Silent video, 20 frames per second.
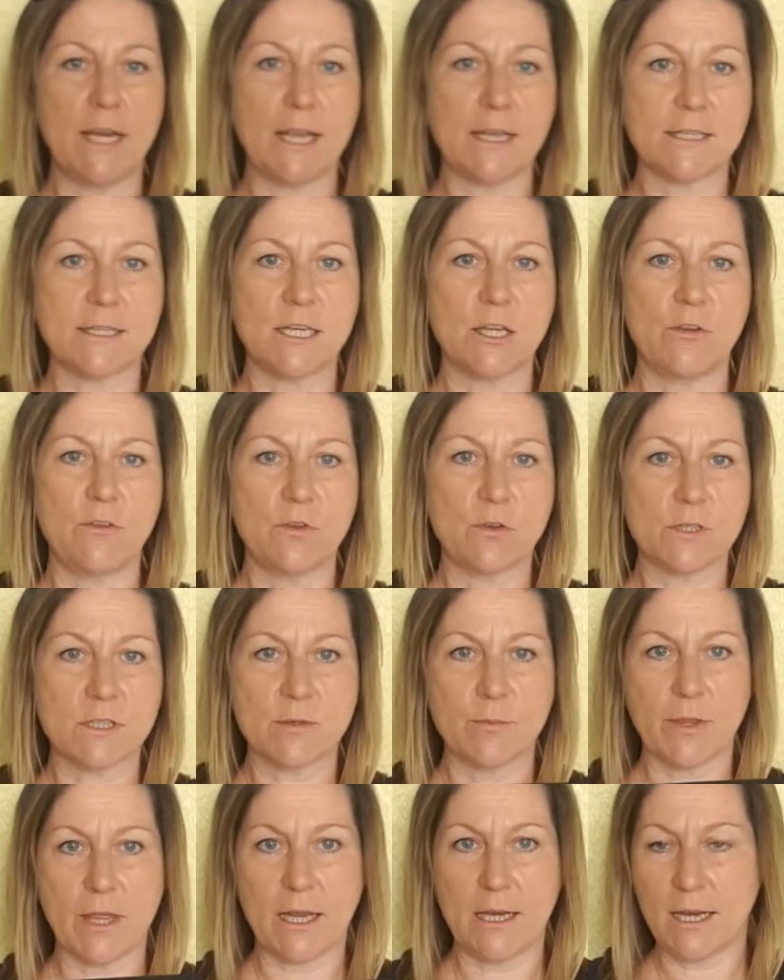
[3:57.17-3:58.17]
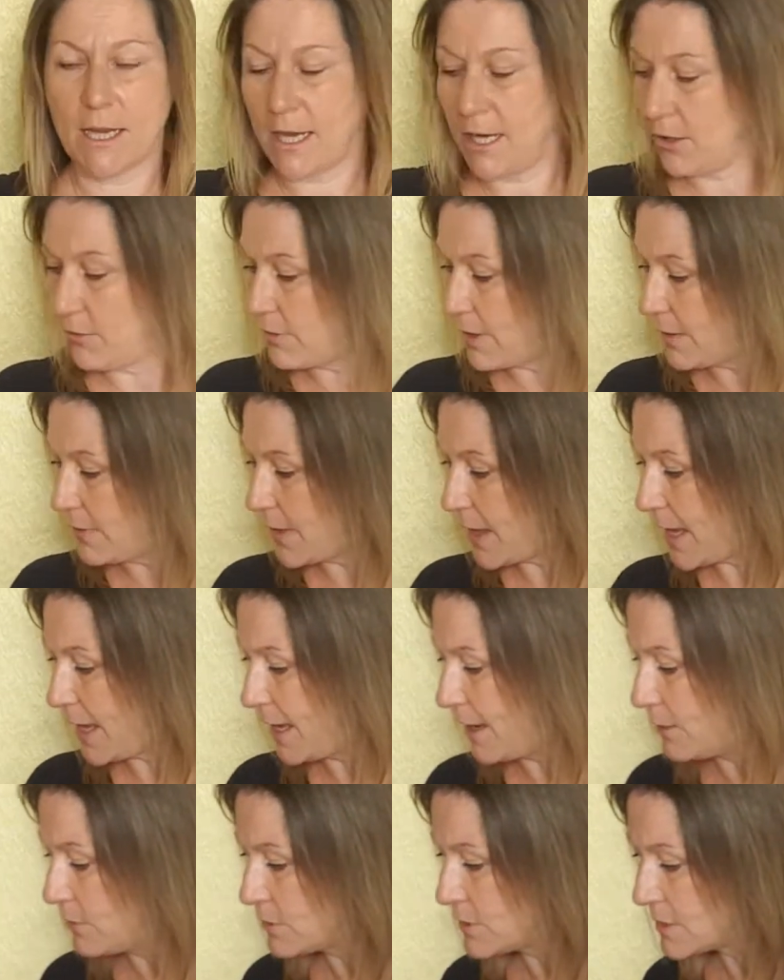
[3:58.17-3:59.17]
elastic if you've got some of that laying around the
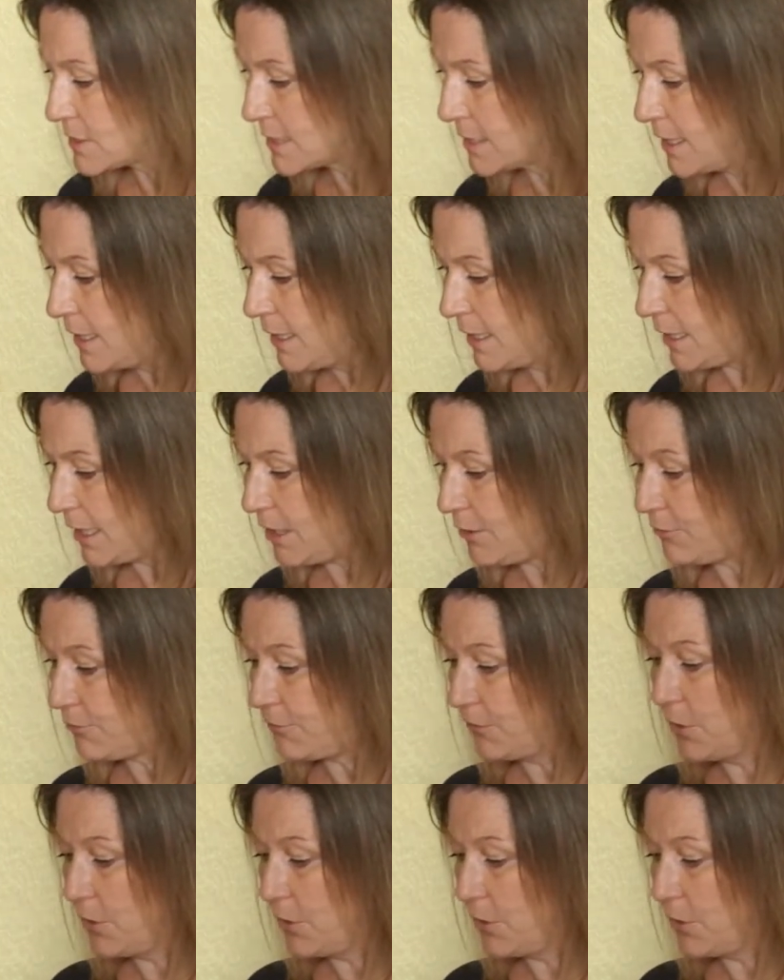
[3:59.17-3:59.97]
house. If